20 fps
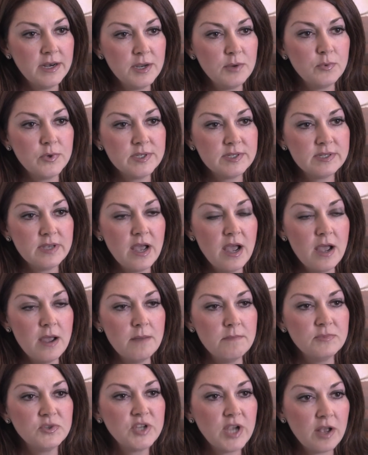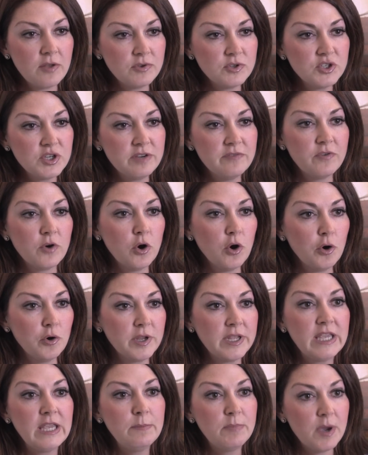and it was um, challenging for her
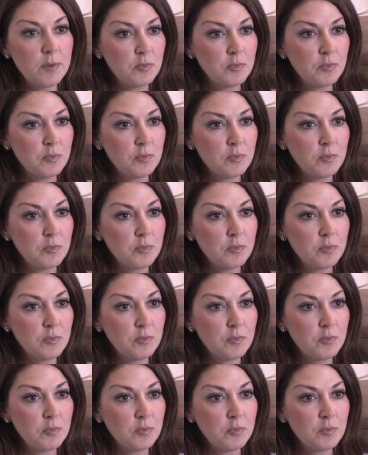to keep